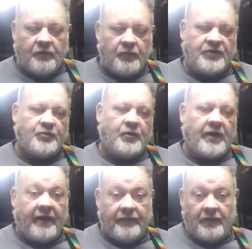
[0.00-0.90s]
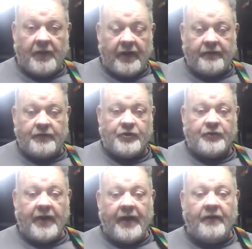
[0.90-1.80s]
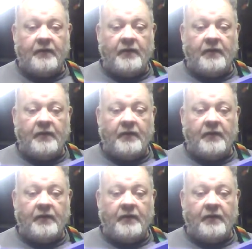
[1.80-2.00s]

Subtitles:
which is what I have on my other Strat,